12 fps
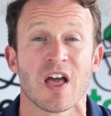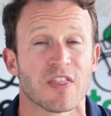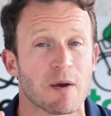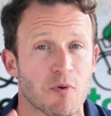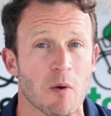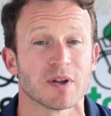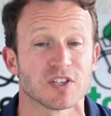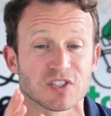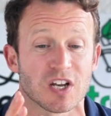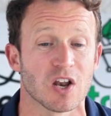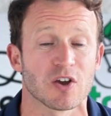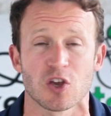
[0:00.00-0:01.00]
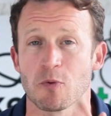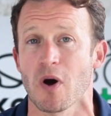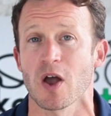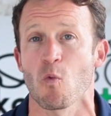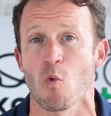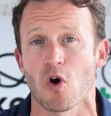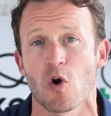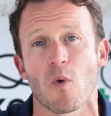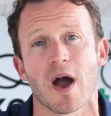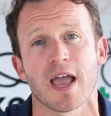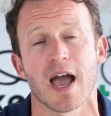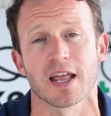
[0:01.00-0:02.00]
they're probably just going to look at your bike, walk
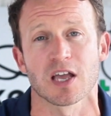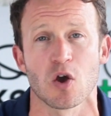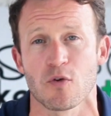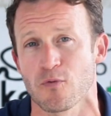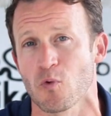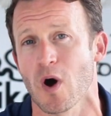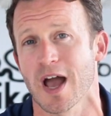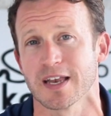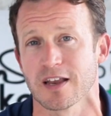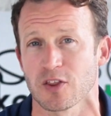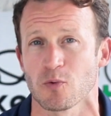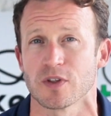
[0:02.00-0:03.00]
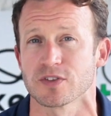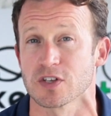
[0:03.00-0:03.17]
away and go for another one.